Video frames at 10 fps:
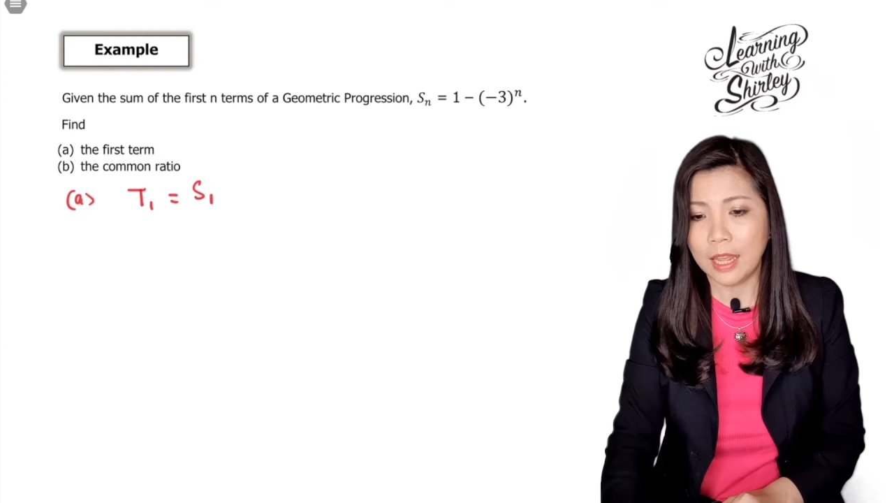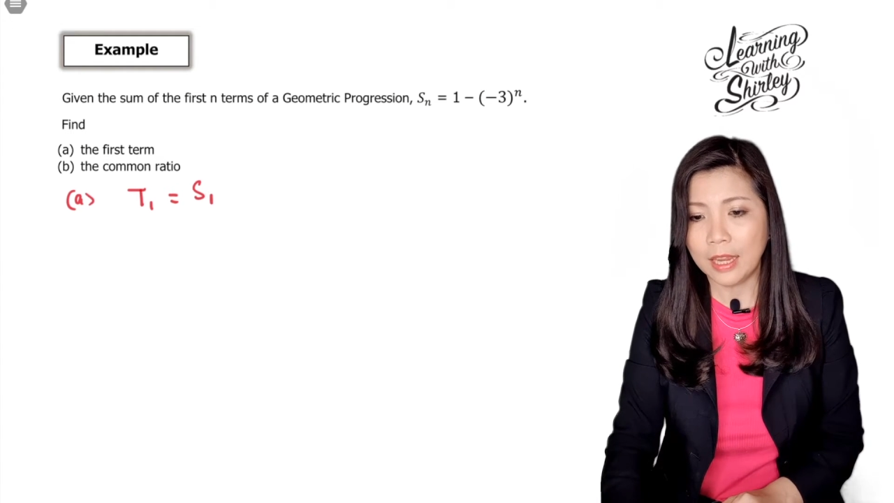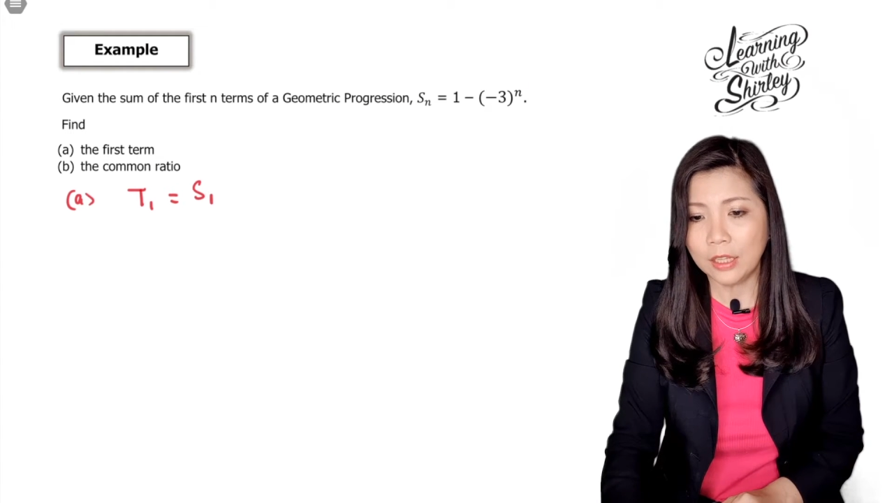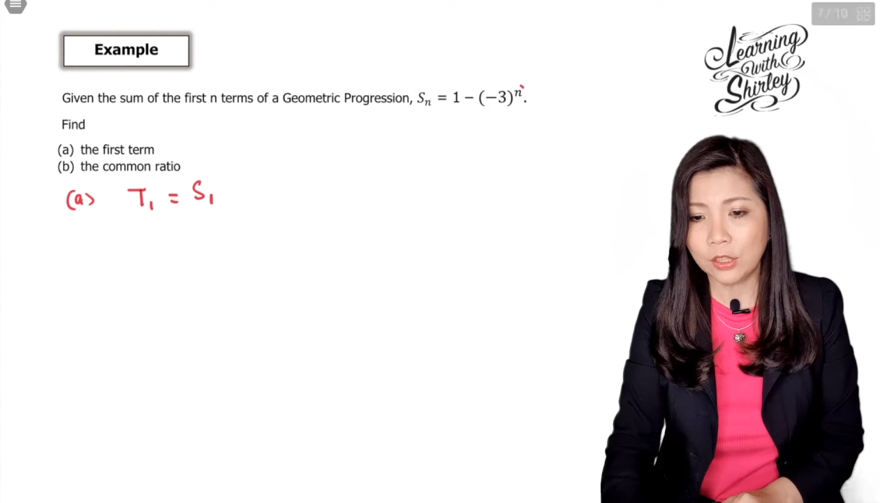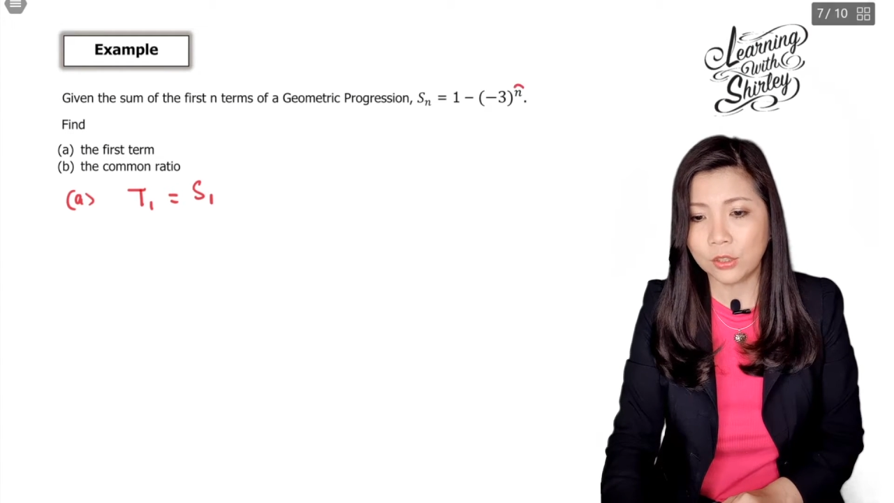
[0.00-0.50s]

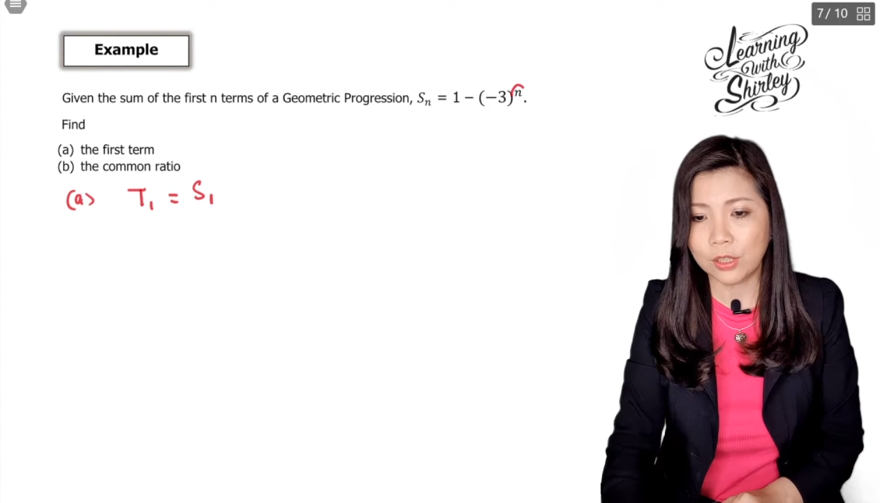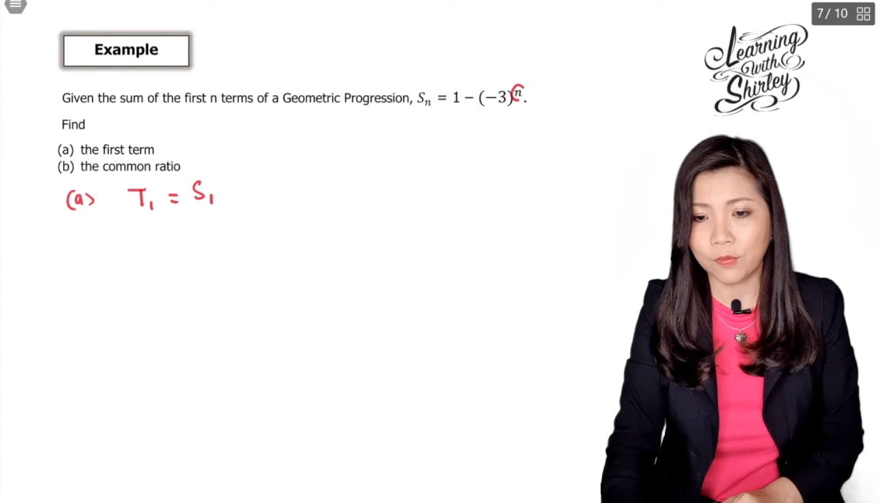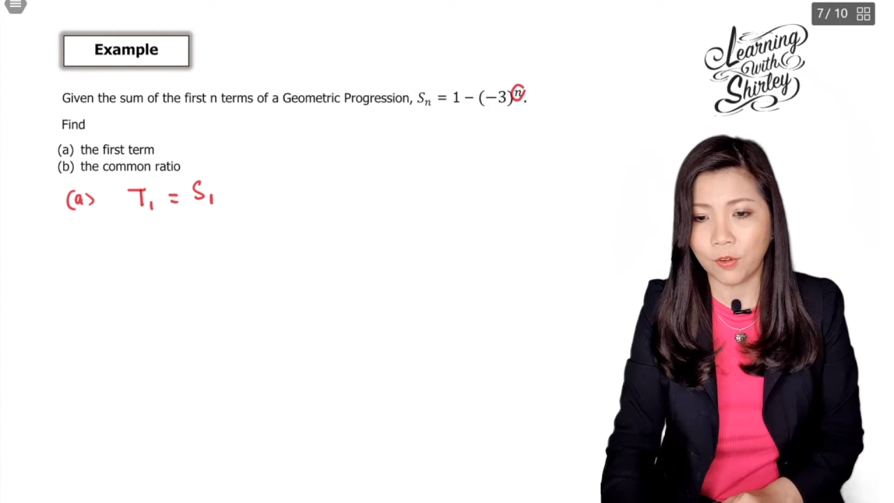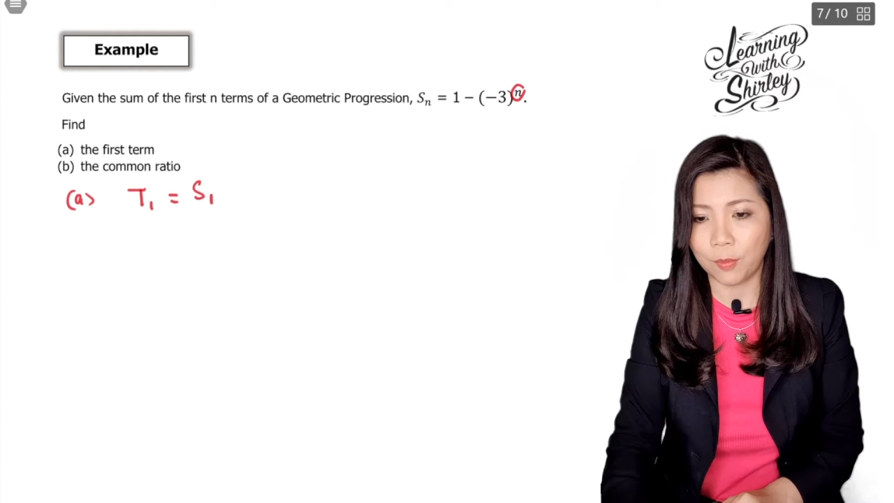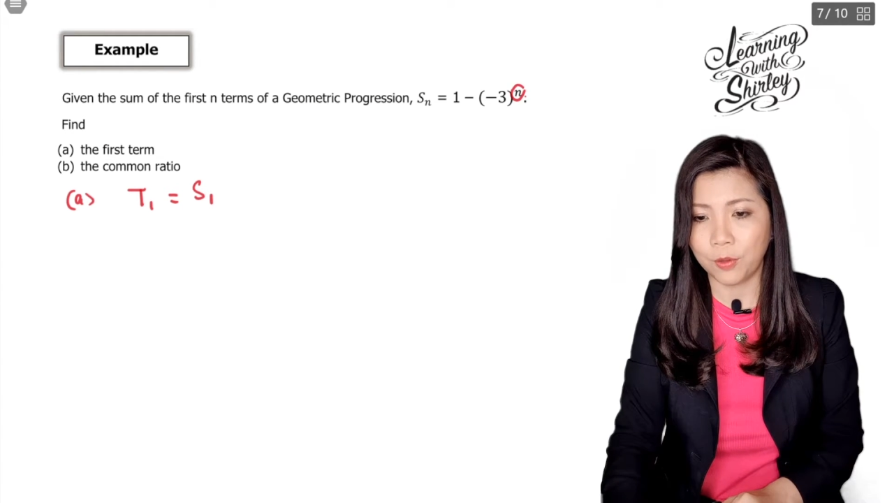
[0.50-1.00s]
into the
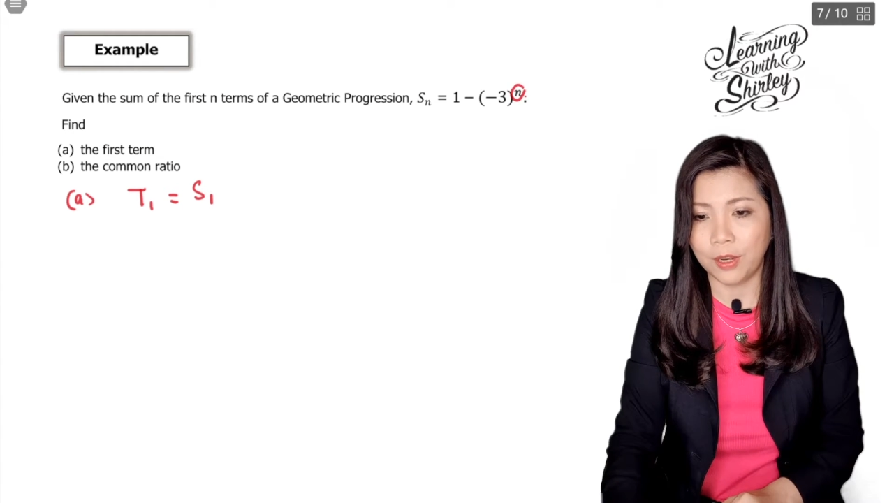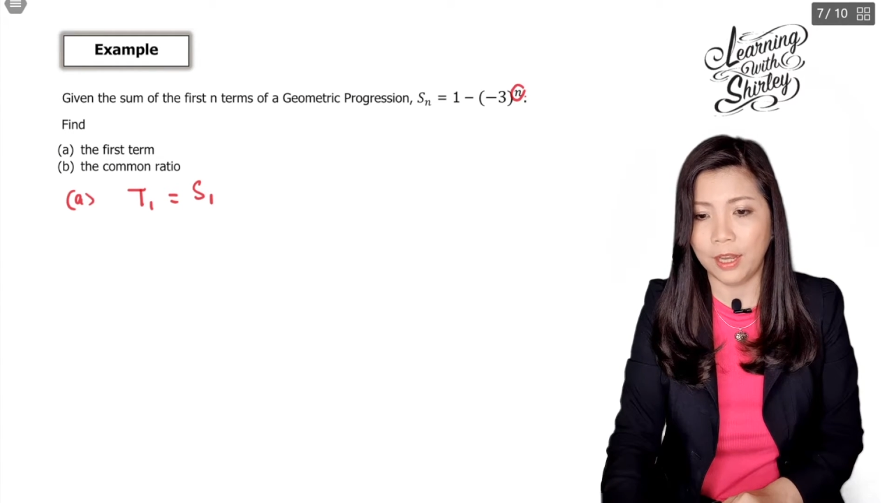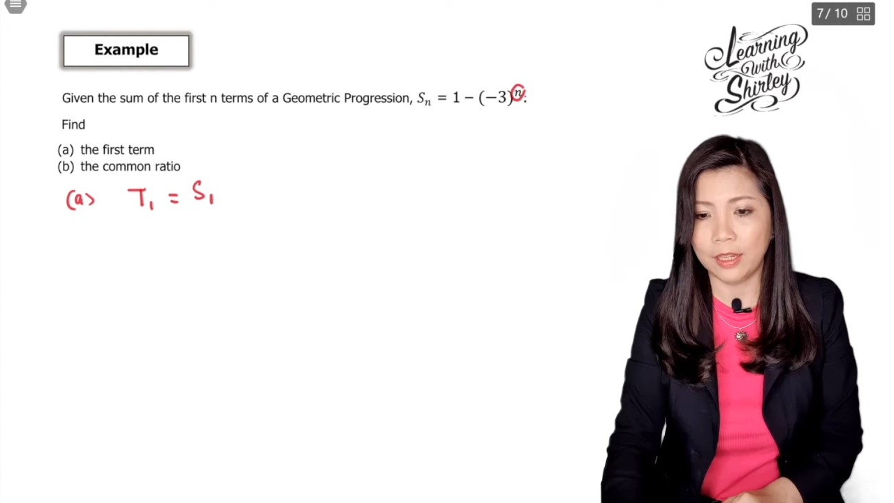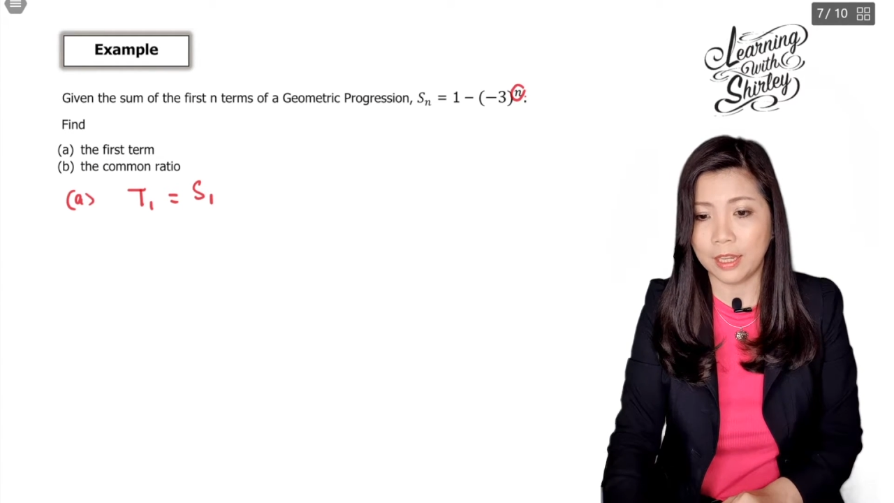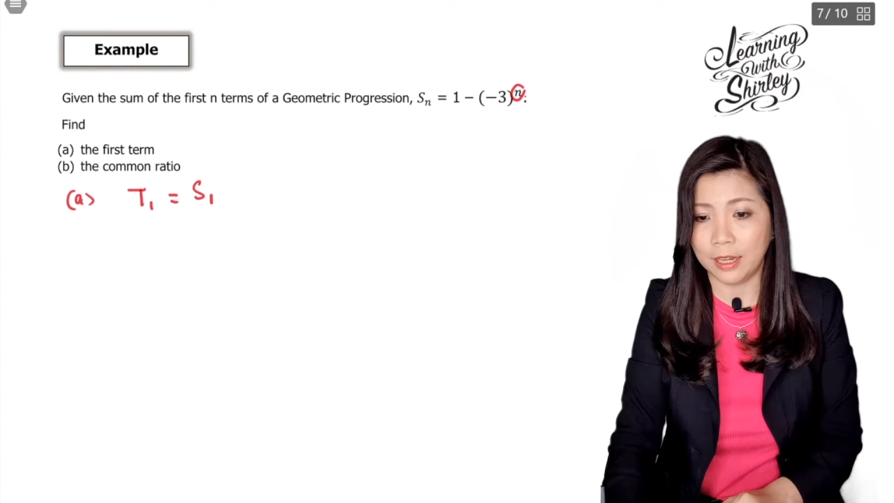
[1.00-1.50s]

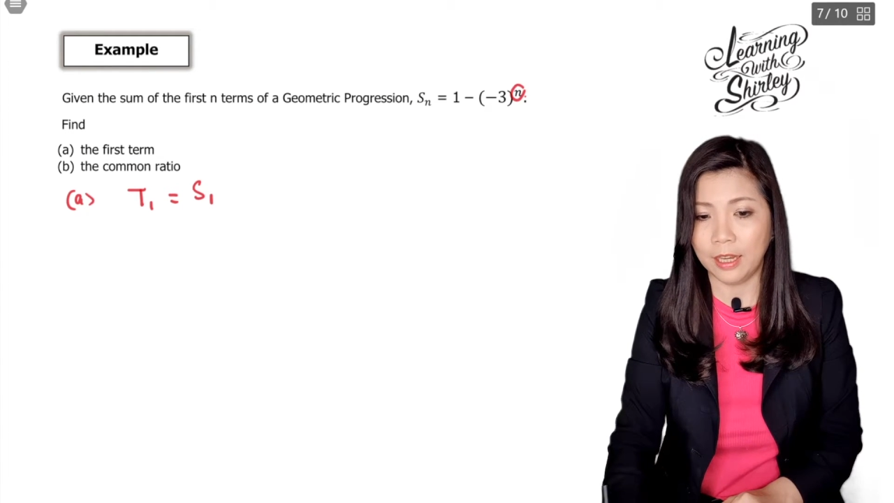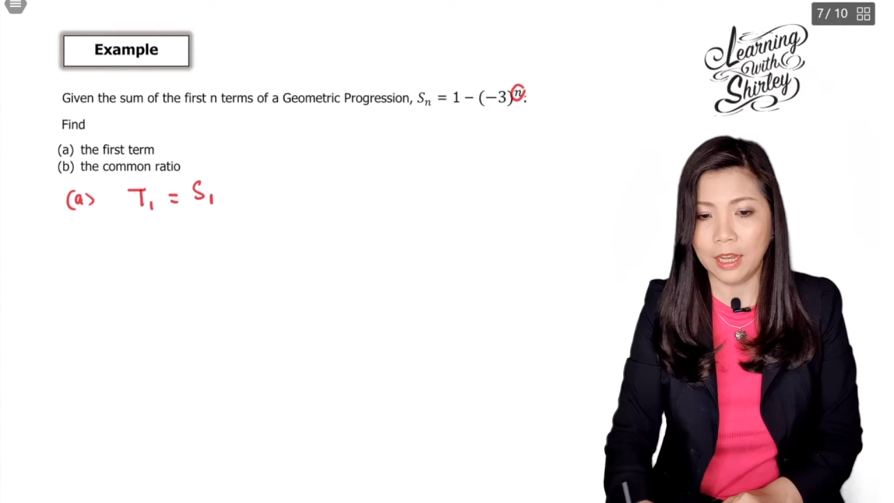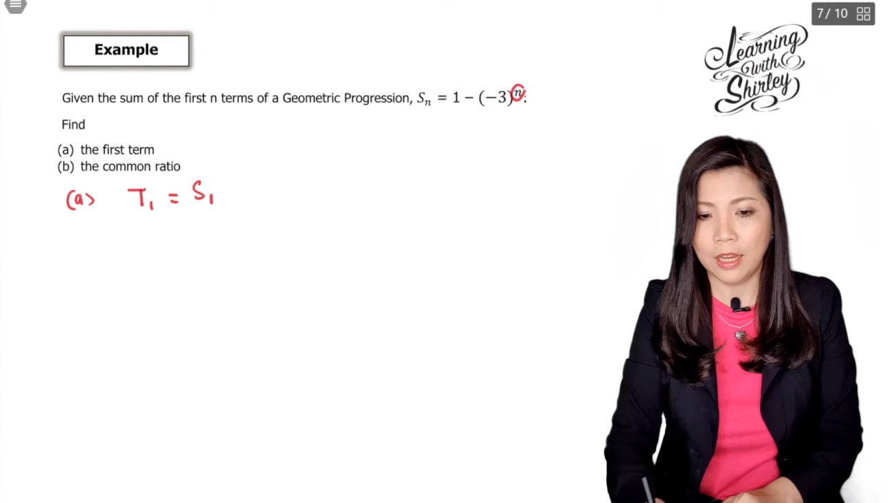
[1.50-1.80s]
formula here.